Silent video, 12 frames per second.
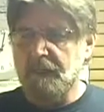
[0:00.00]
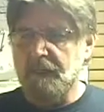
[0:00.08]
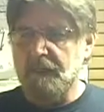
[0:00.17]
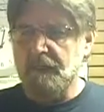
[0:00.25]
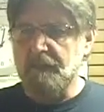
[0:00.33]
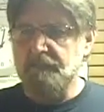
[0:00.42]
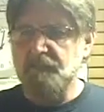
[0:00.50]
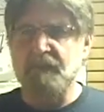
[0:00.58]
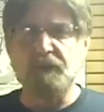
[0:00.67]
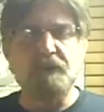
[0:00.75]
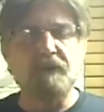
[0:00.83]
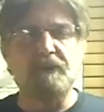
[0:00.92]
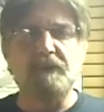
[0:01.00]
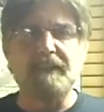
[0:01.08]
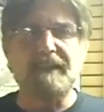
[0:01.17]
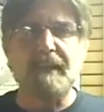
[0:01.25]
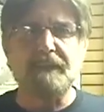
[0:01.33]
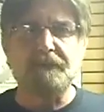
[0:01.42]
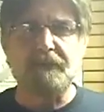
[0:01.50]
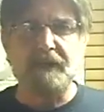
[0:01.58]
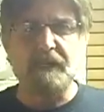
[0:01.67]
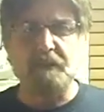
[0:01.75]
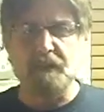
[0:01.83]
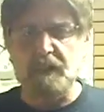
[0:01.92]
been christened the
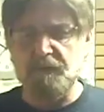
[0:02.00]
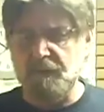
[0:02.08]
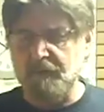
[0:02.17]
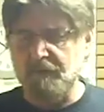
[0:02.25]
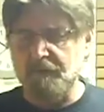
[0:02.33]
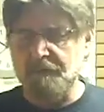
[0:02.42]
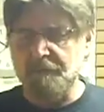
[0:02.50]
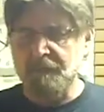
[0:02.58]
Canophonic process,